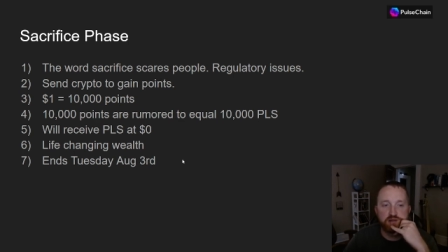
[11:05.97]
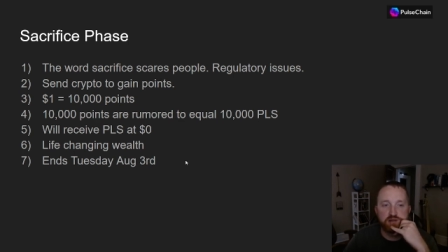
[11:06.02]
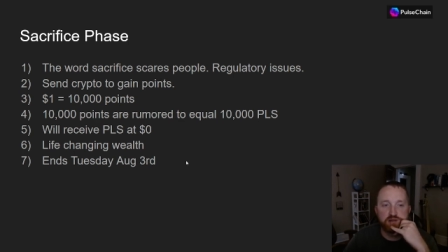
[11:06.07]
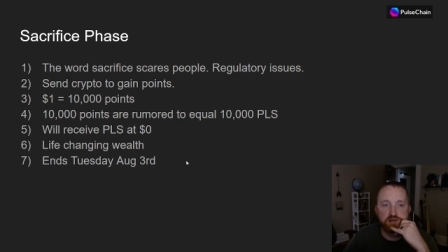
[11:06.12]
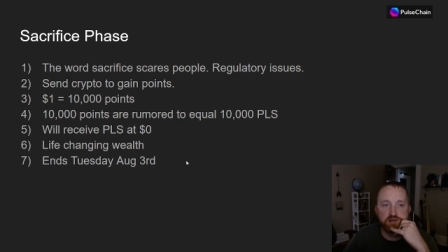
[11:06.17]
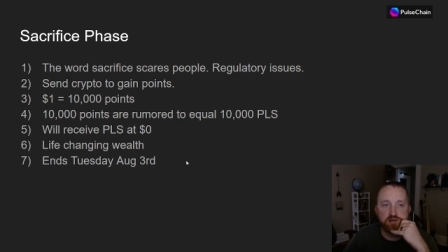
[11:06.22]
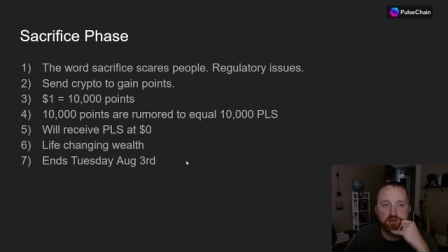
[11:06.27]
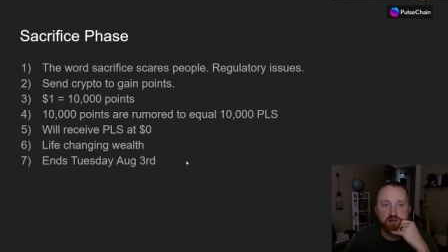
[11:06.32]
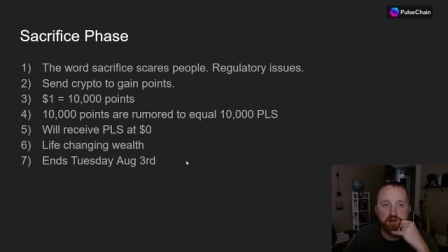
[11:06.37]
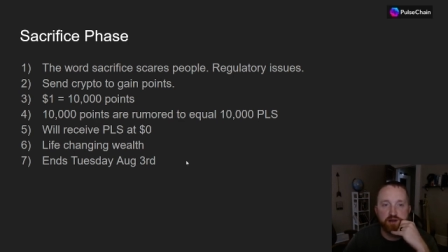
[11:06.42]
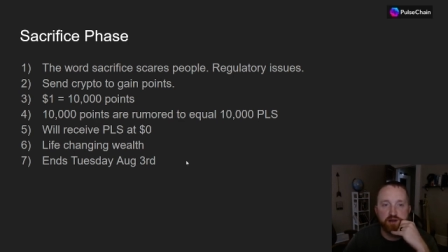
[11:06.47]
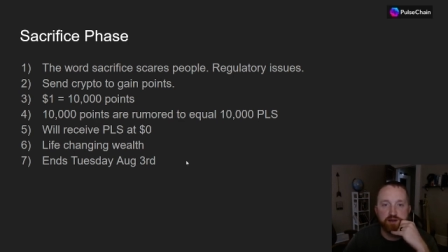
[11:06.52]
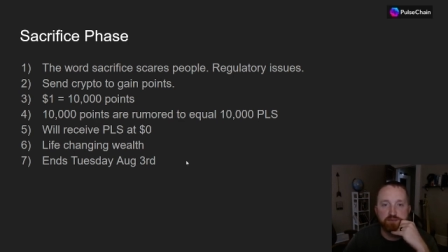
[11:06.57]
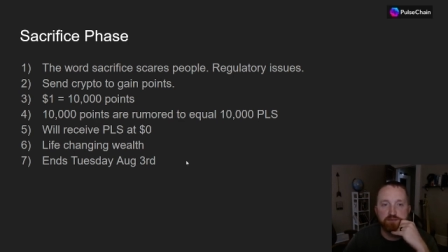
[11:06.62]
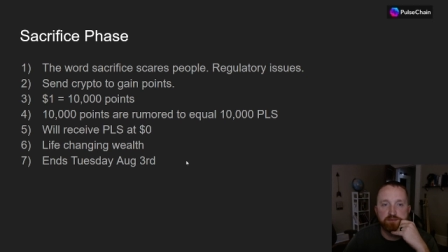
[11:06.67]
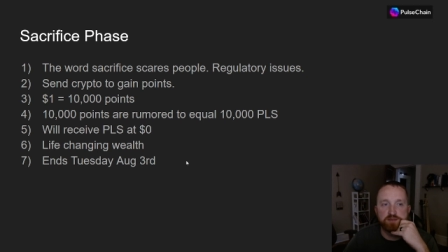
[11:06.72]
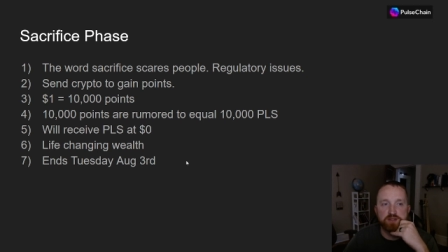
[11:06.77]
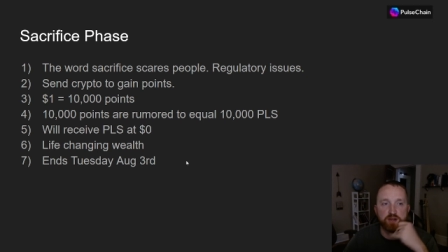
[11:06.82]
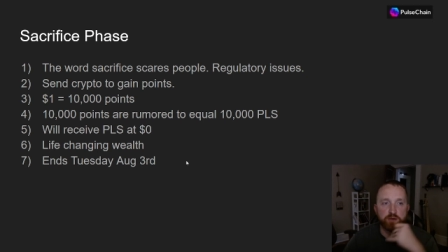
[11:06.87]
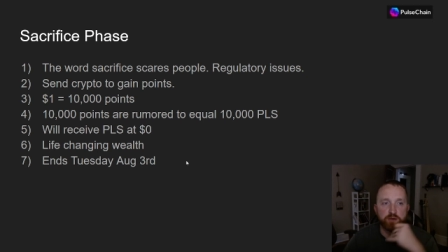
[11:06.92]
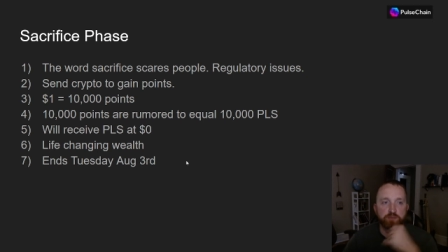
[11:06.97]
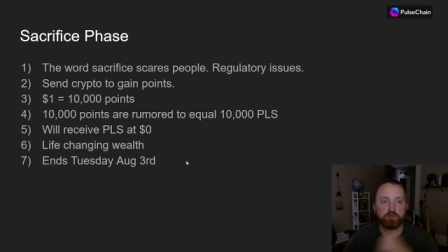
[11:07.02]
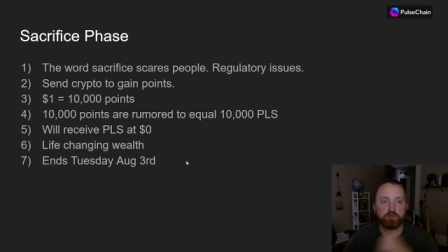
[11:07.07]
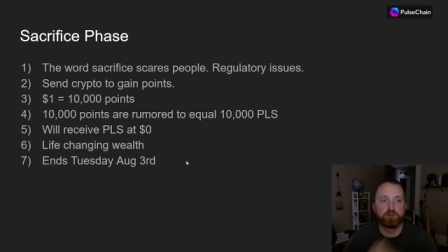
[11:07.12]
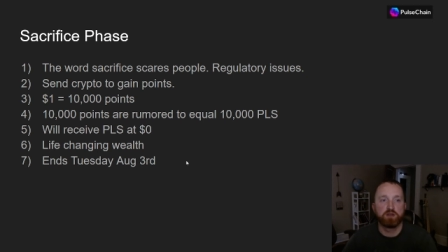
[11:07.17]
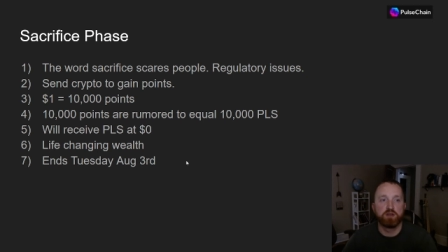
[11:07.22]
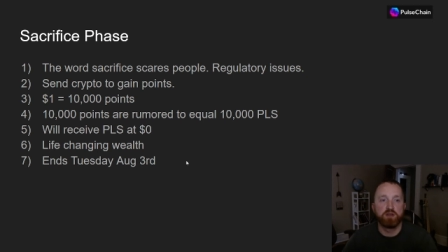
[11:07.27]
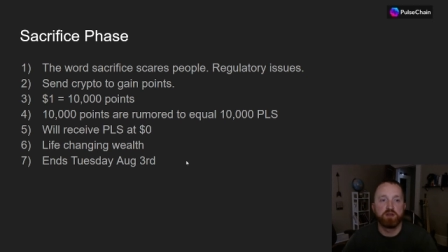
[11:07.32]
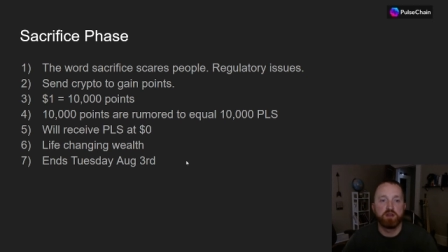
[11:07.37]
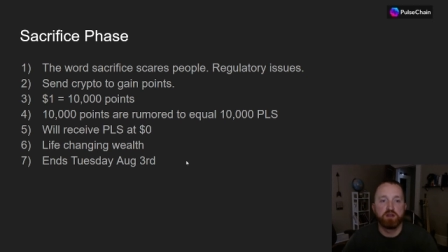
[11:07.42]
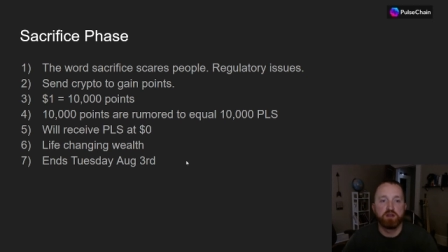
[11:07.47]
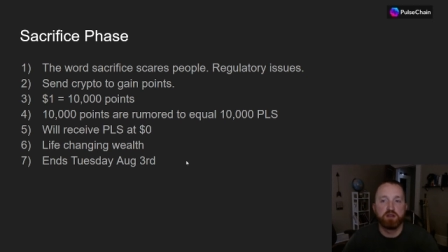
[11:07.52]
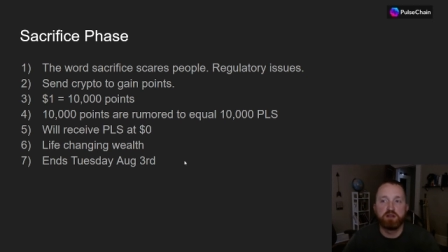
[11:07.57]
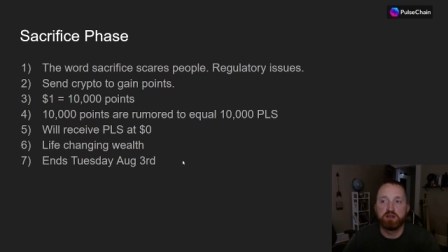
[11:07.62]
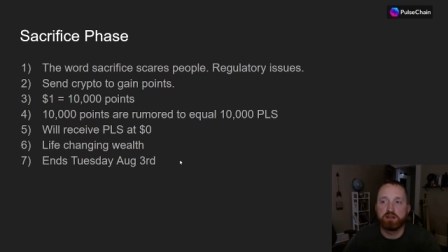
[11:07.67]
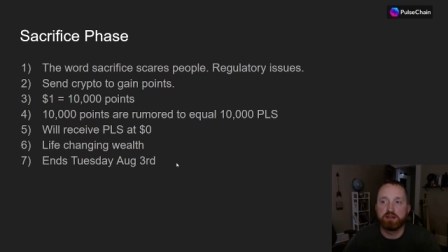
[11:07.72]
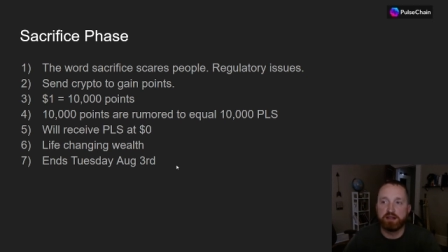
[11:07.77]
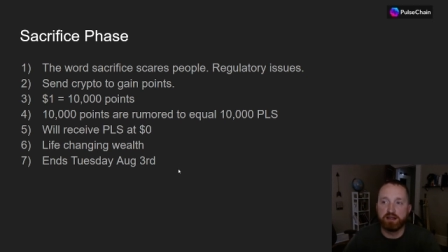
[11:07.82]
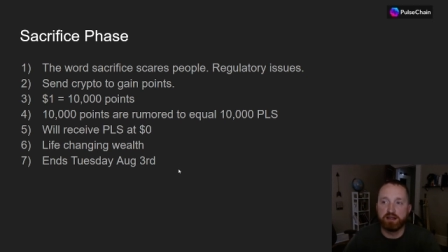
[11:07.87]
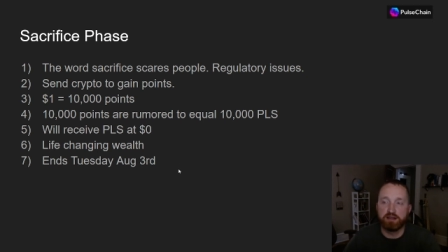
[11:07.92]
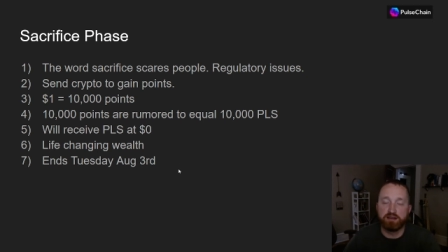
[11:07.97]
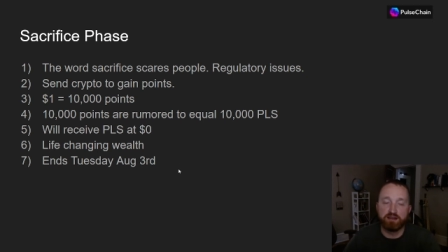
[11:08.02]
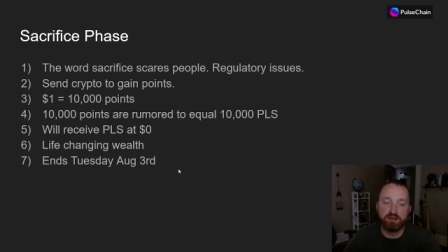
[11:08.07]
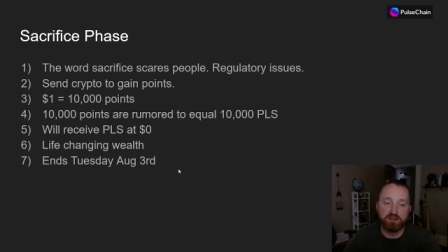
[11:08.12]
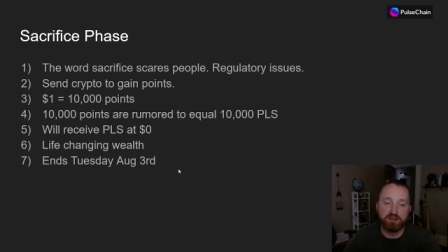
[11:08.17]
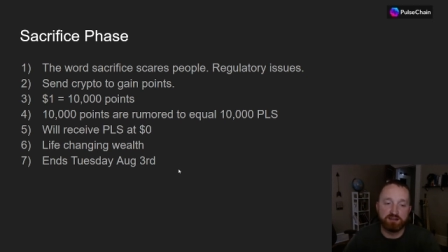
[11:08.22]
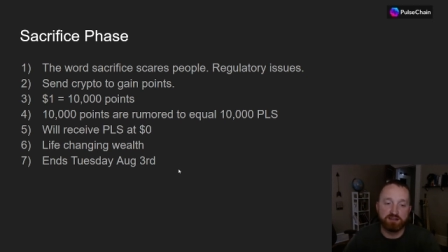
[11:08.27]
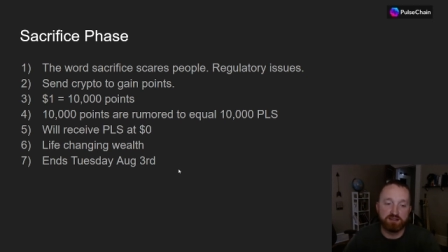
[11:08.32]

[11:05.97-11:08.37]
All right, so get into this.